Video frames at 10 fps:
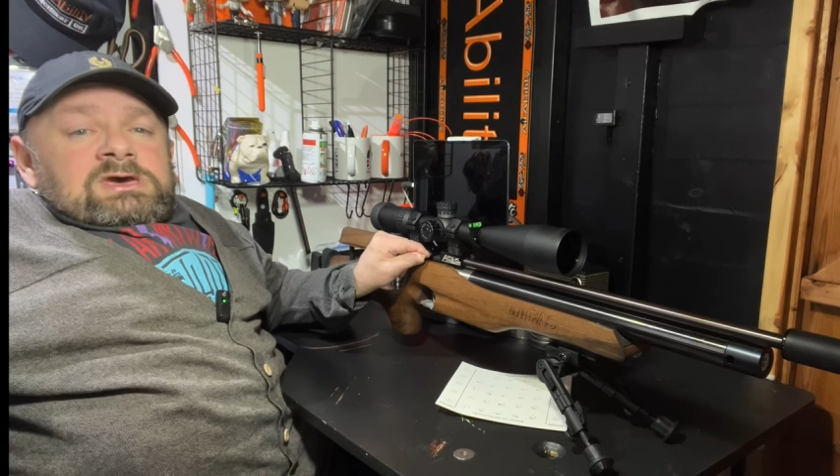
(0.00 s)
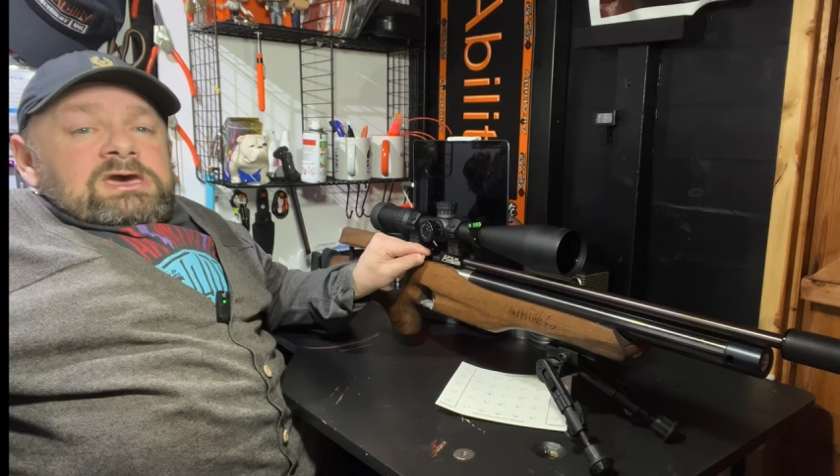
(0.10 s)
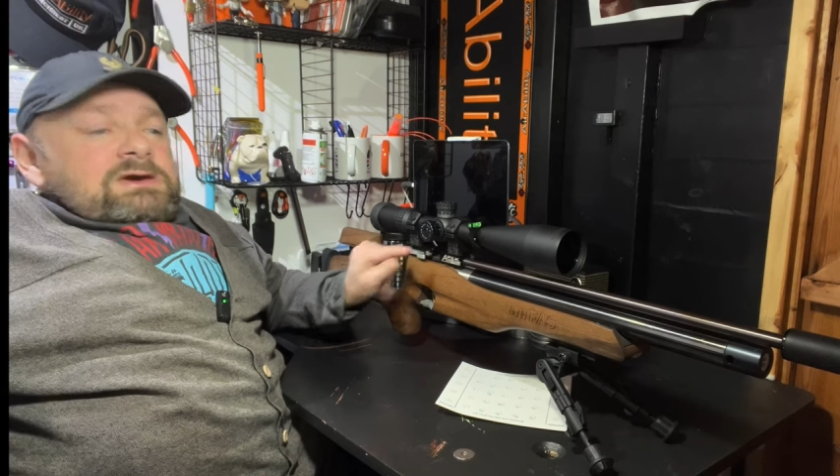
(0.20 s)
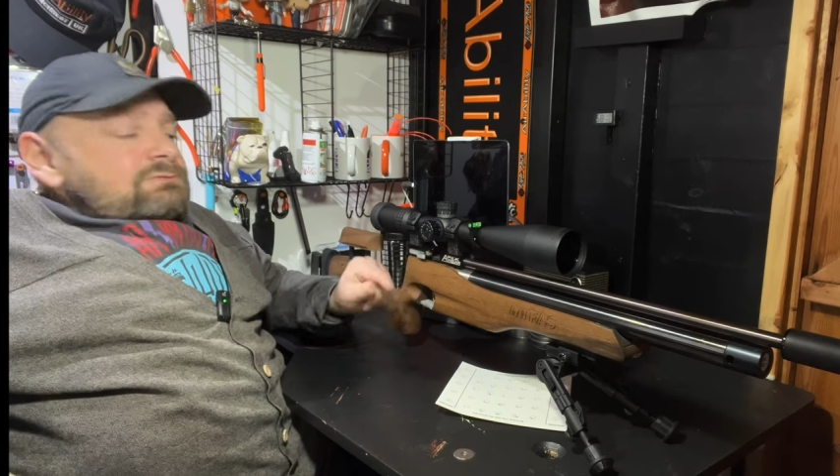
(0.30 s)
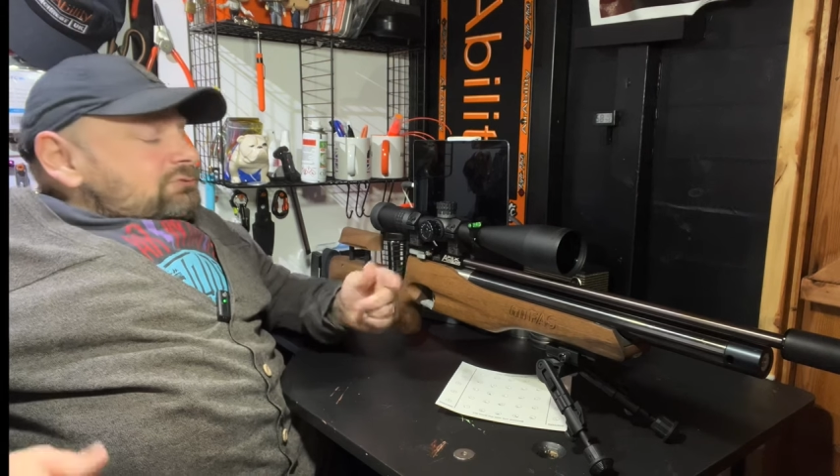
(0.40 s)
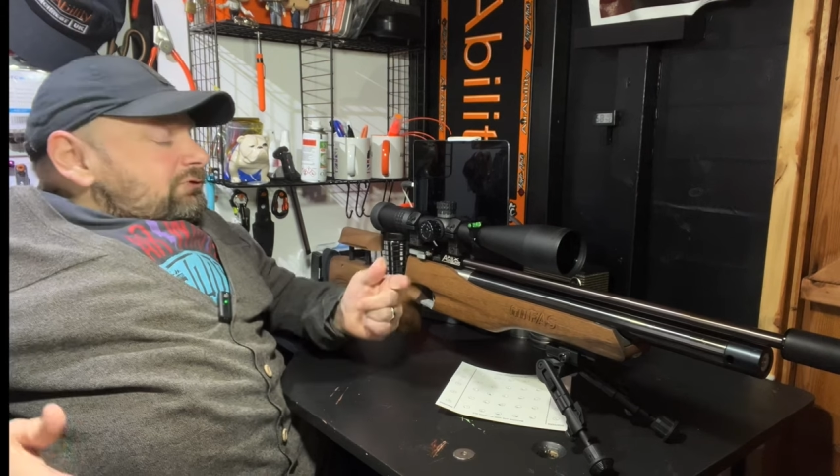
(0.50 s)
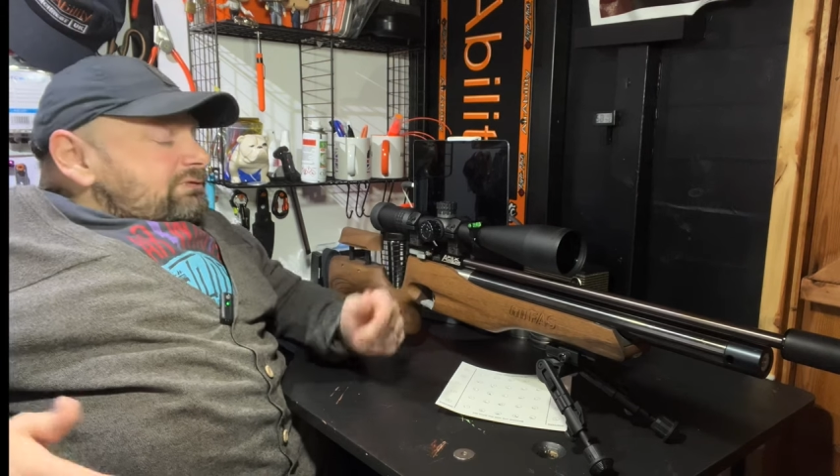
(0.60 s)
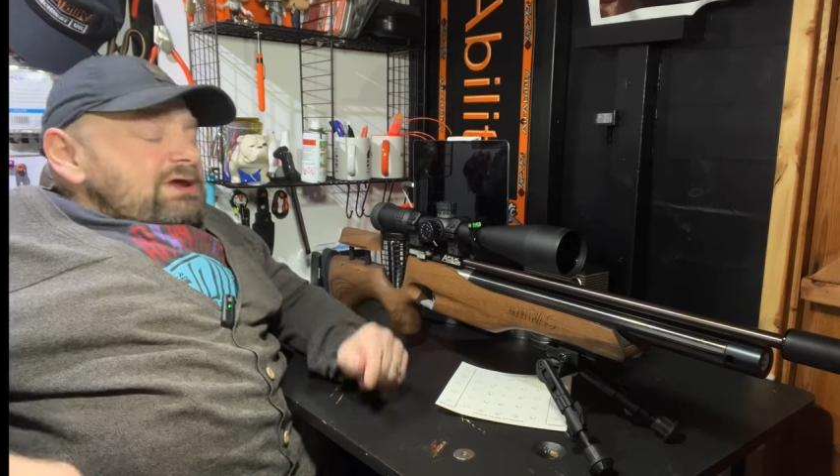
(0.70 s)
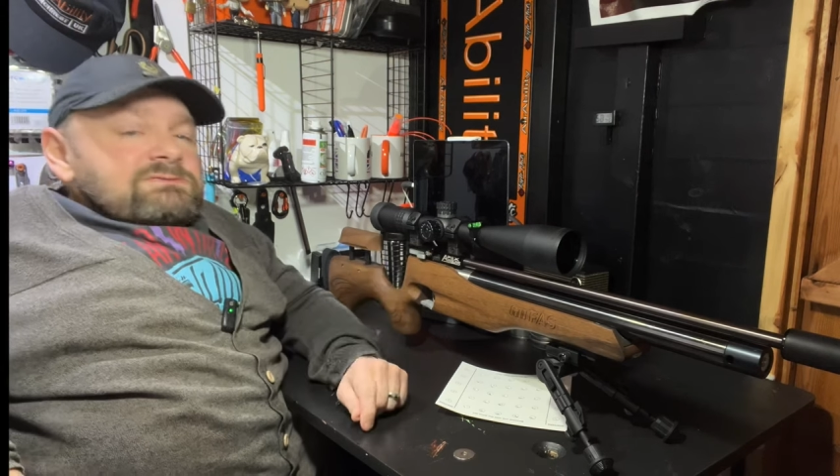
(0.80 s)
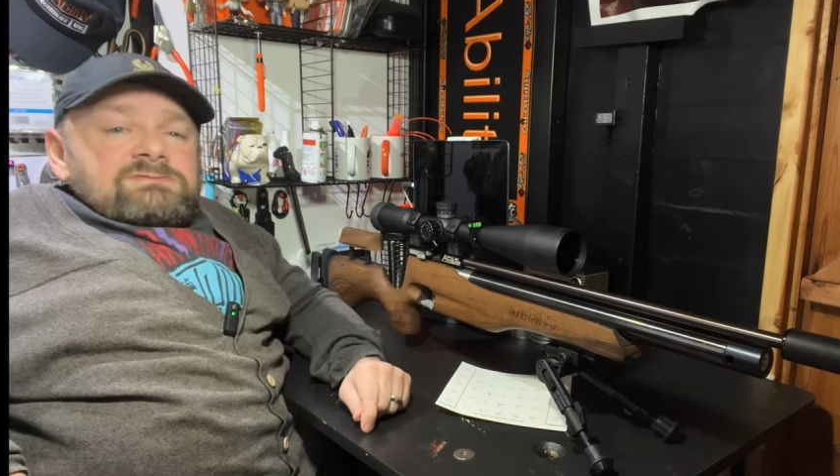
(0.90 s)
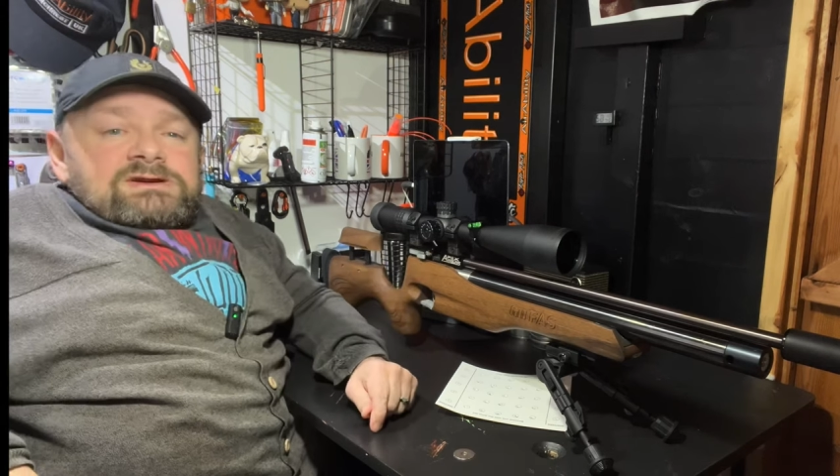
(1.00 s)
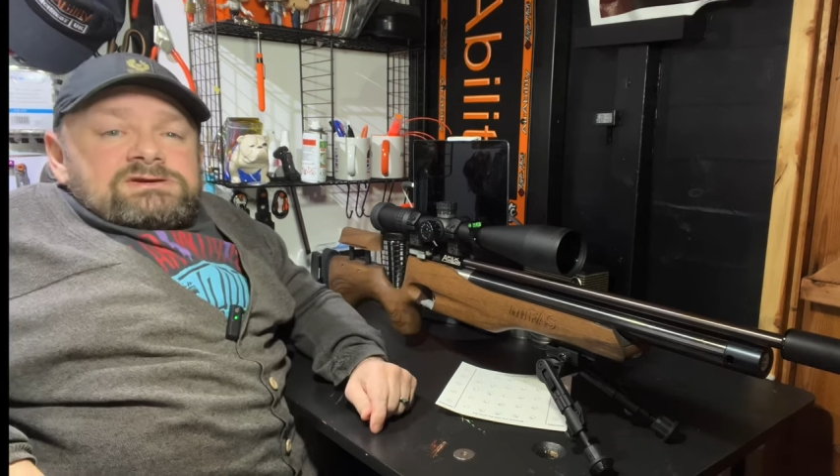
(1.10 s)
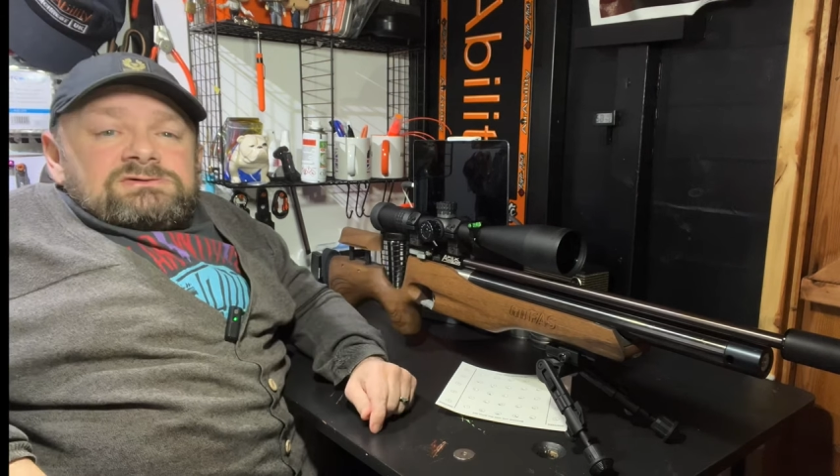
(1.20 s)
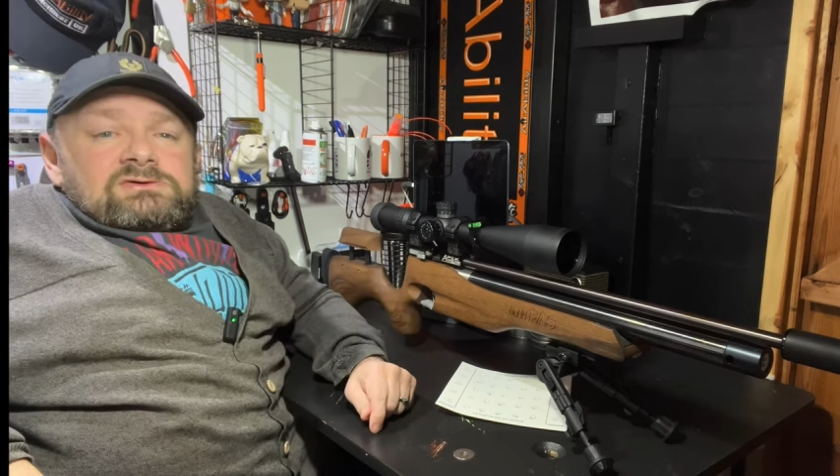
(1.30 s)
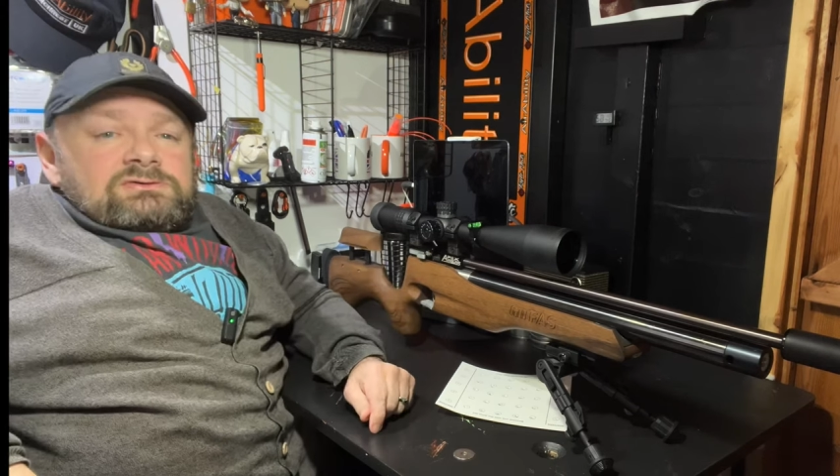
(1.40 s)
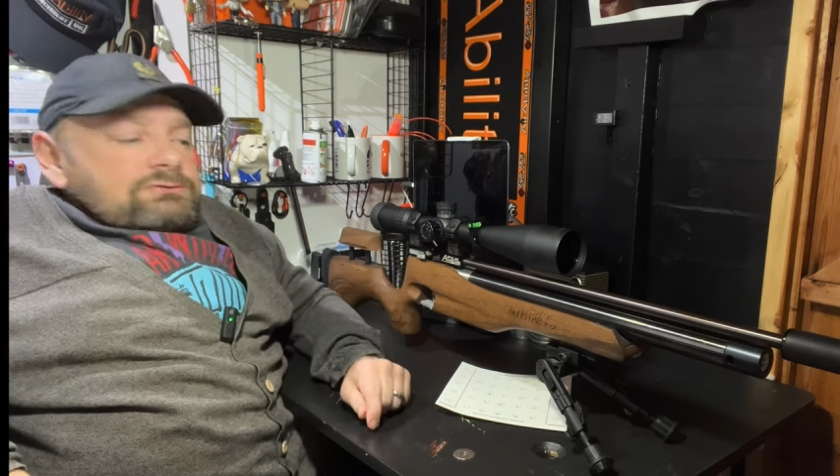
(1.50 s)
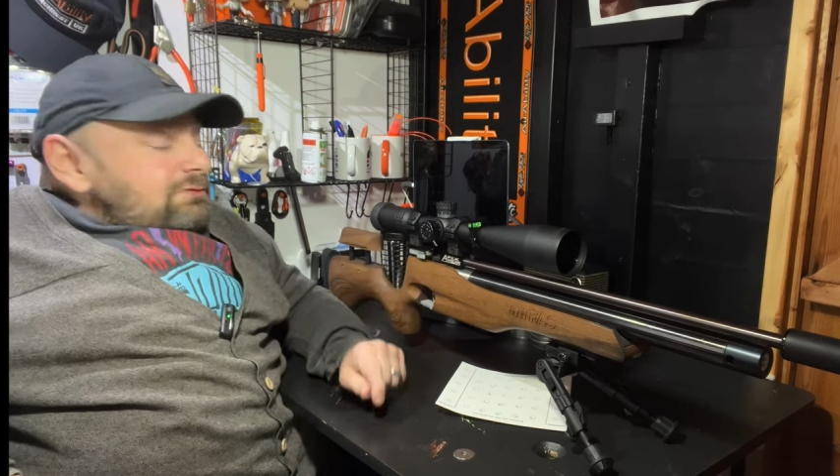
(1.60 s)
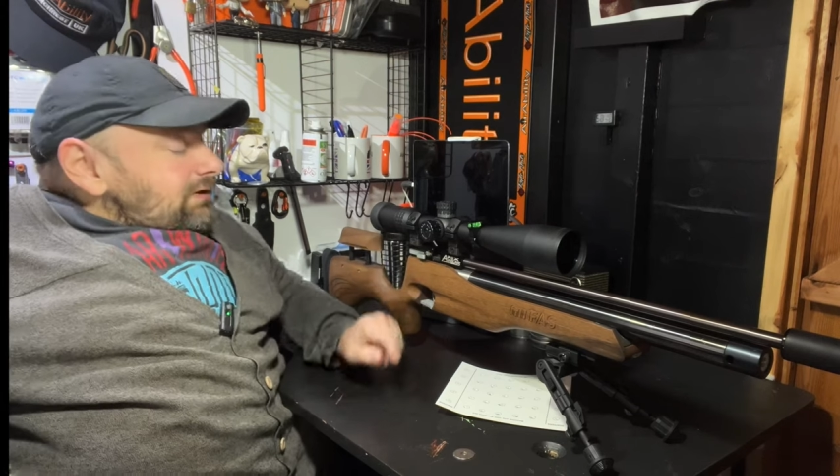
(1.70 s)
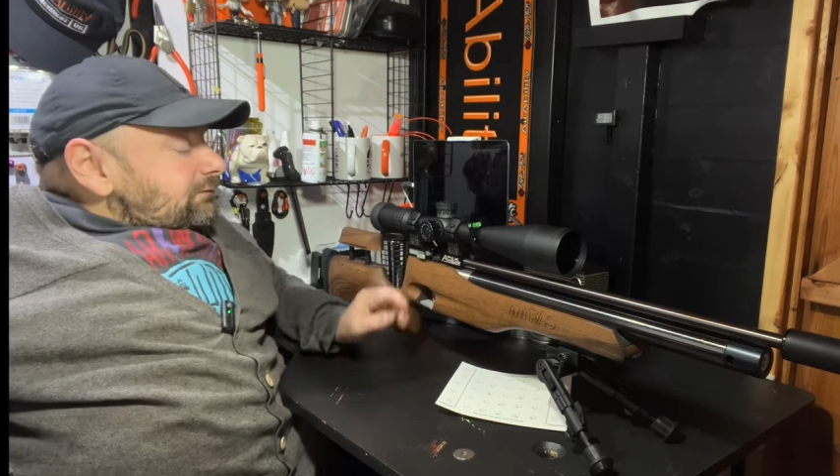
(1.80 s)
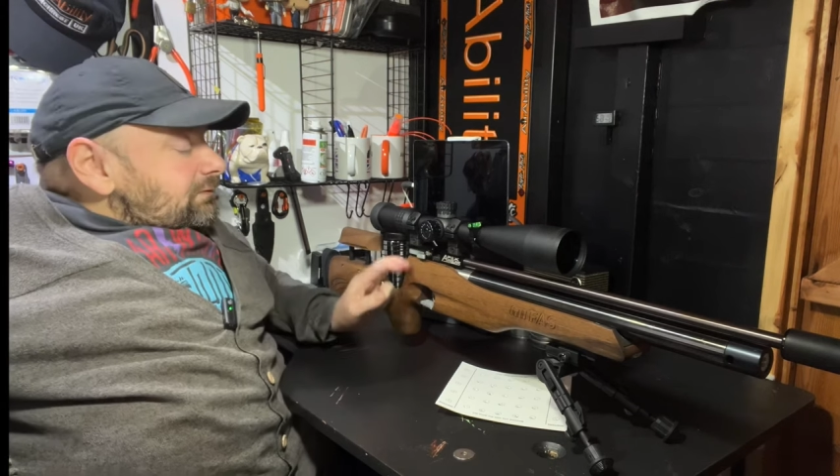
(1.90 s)
um, just like many other
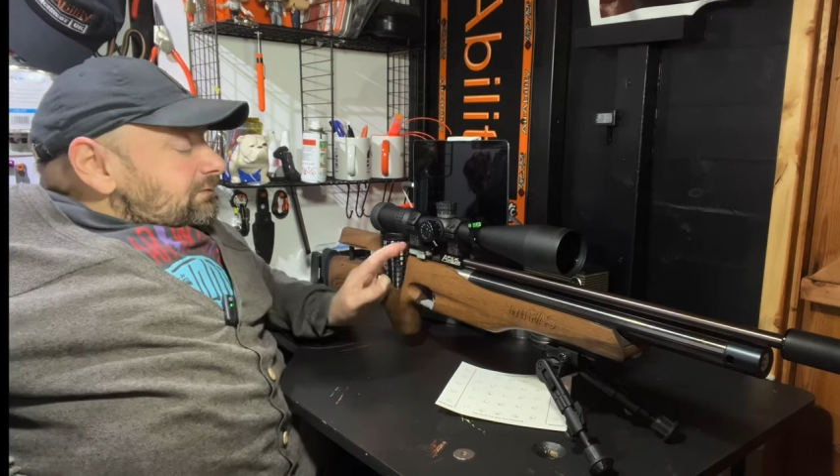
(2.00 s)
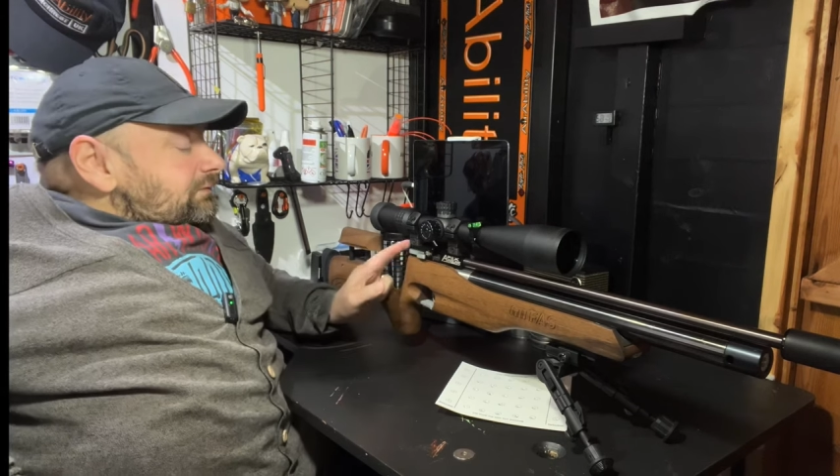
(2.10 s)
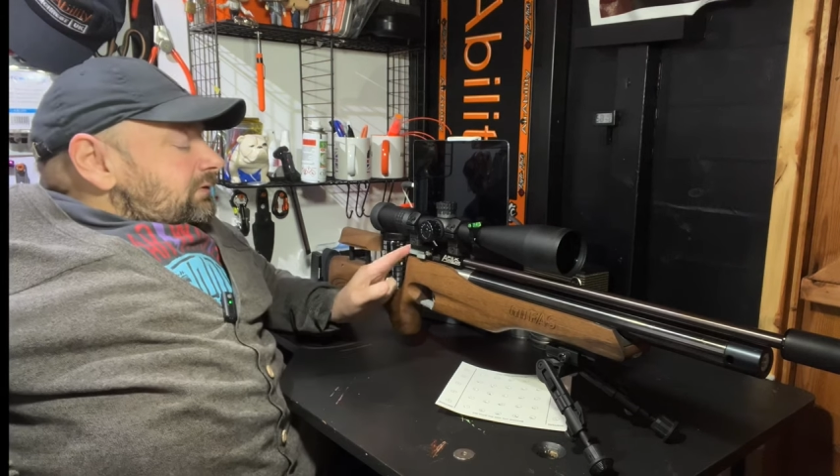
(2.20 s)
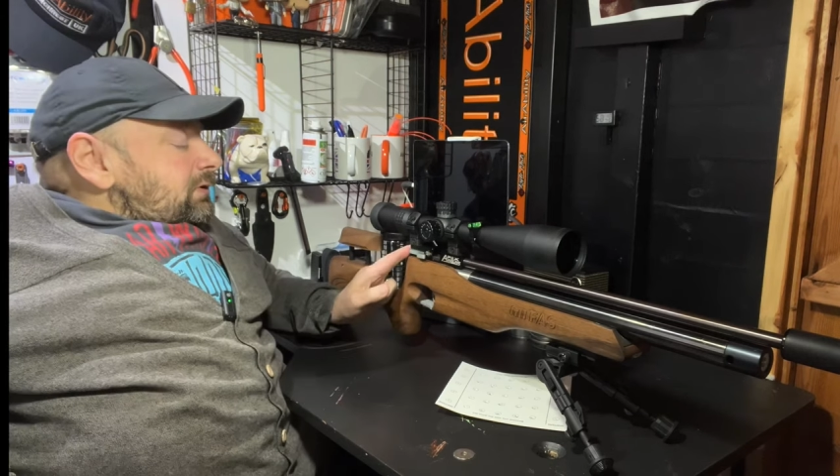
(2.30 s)
rifles.